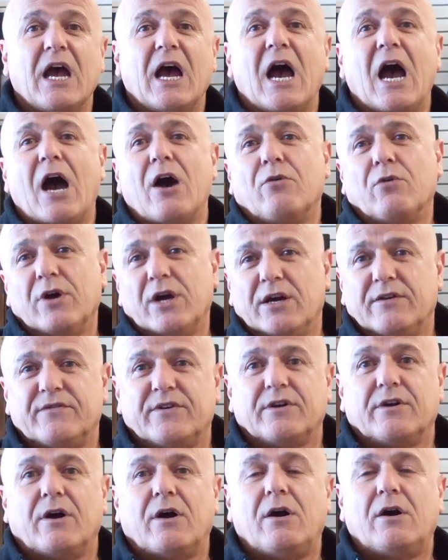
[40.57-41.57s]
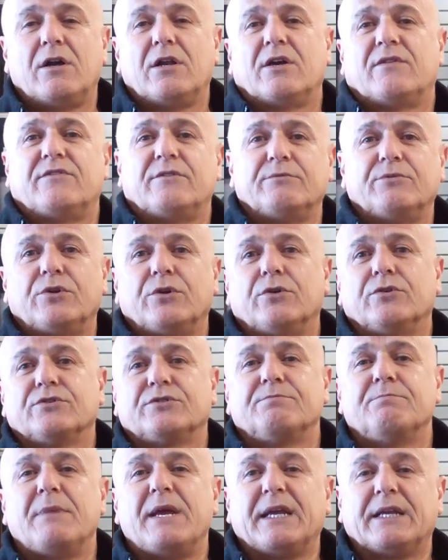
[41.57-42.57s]
However, all of them
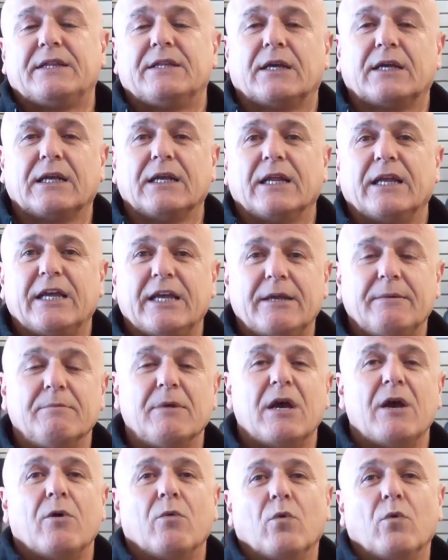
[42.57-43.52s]
those make the claim